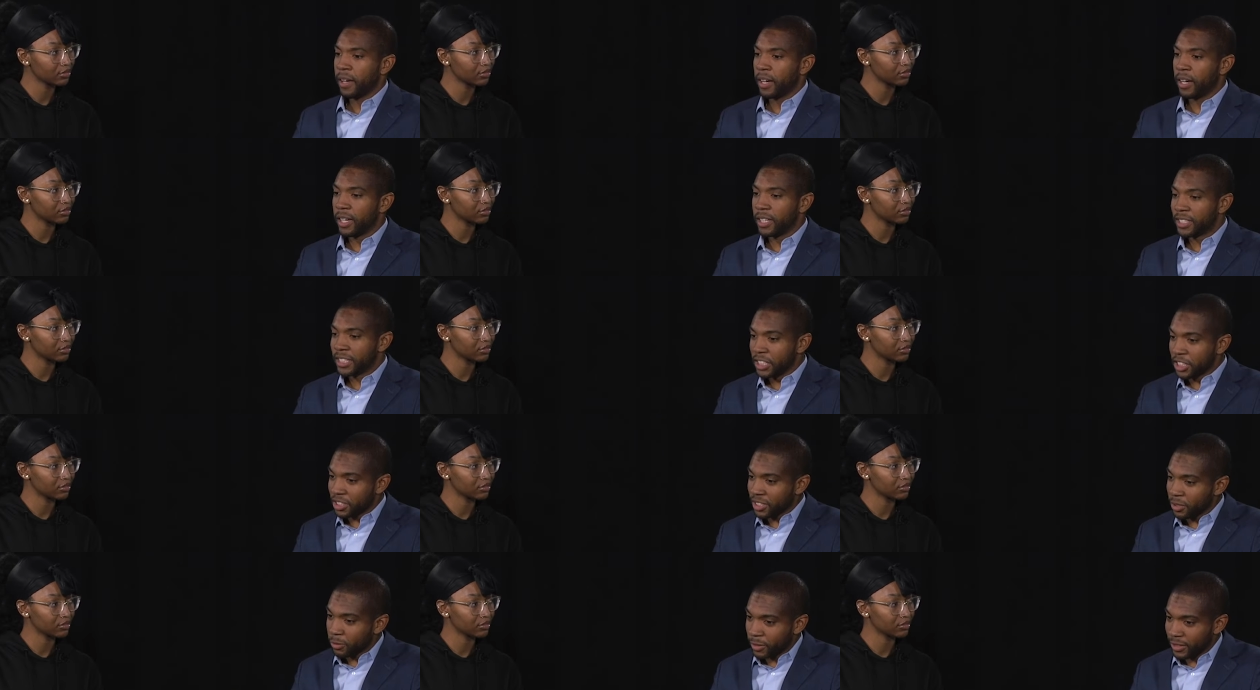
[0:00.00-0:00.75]
Speaker 1: Uh,
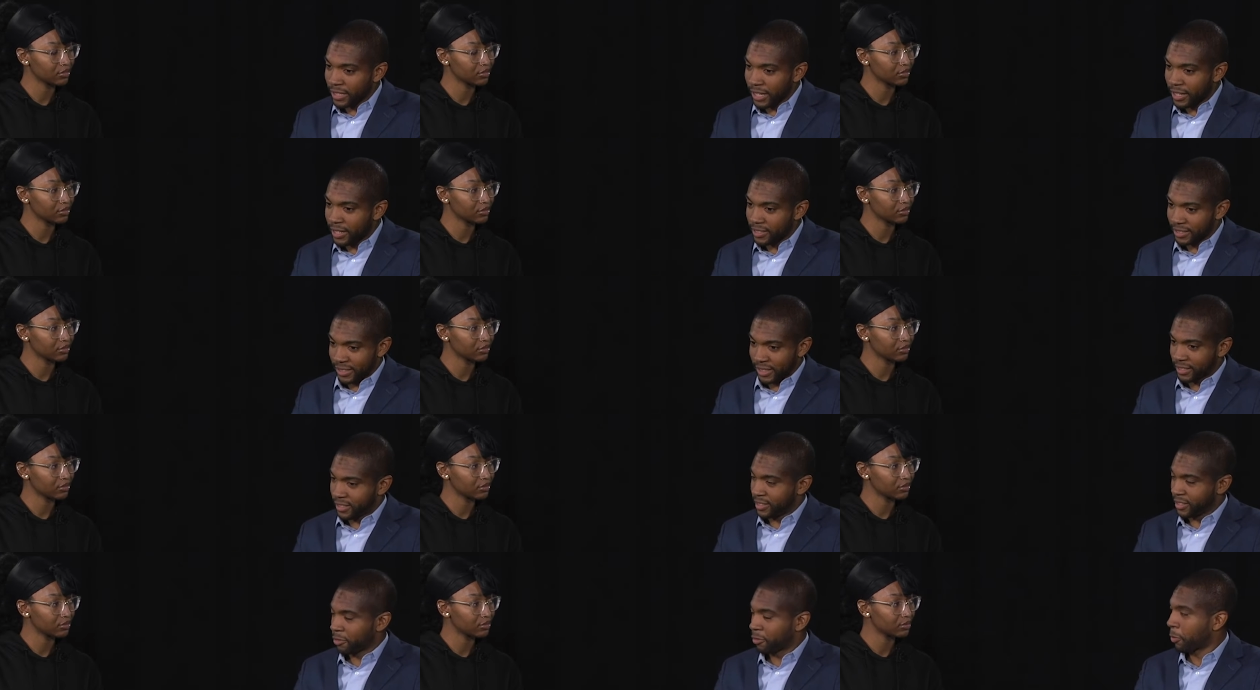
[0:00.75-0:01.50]
essentially, what that is,
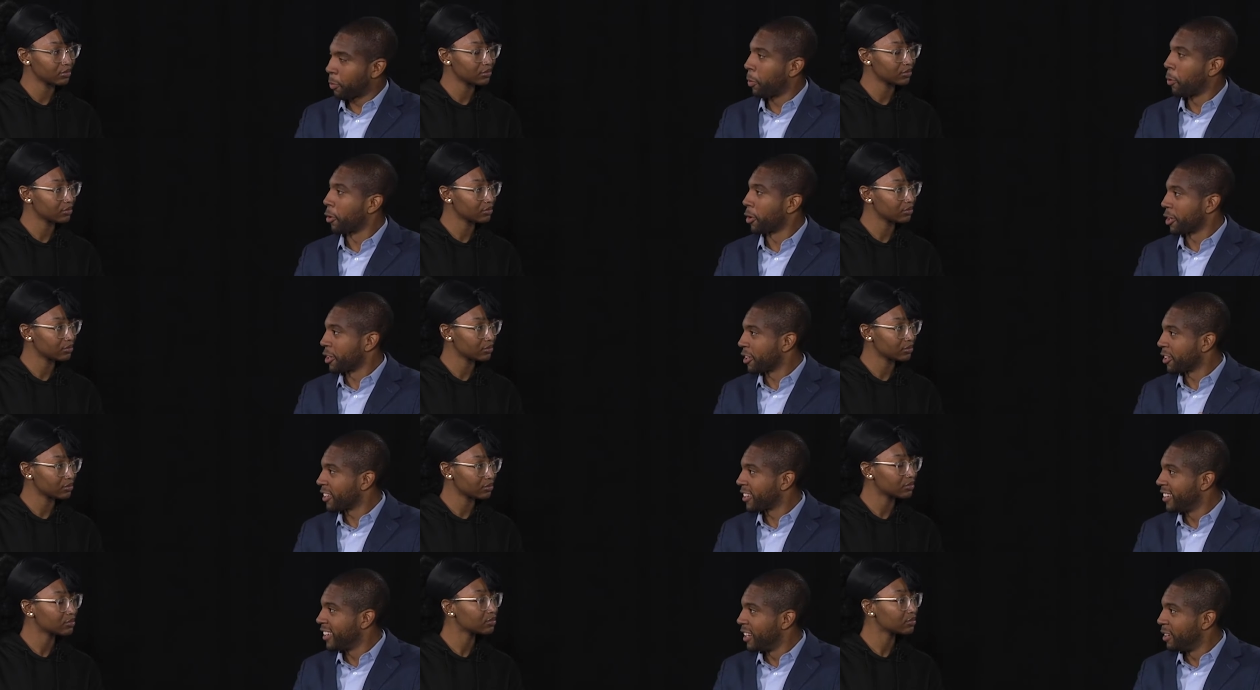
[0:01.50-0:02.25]
that's a
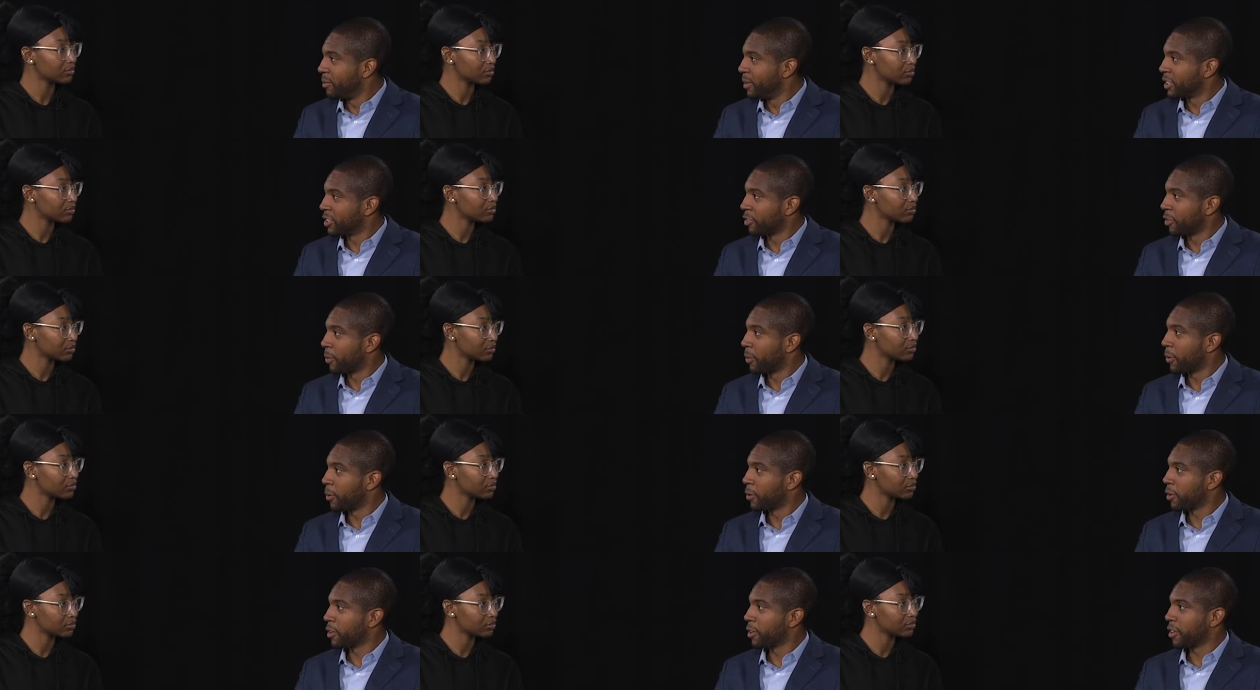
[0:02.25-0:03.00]
reporter. Um, it's a
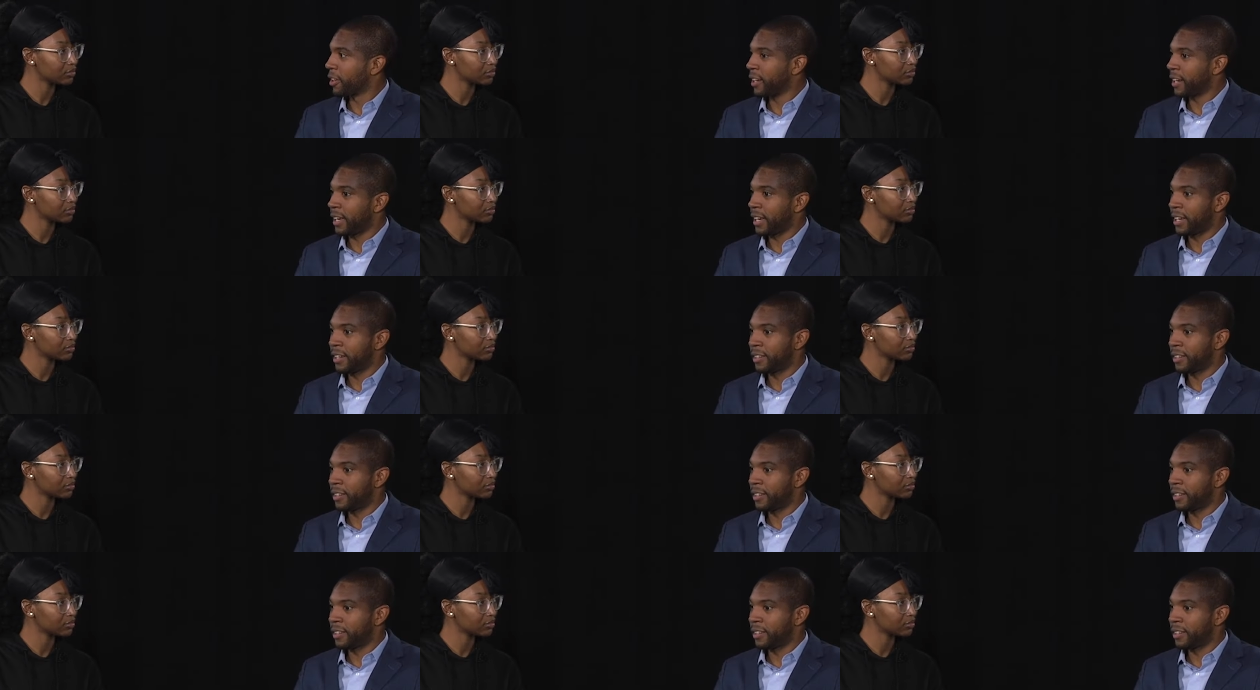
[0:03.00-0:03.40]
reporter, and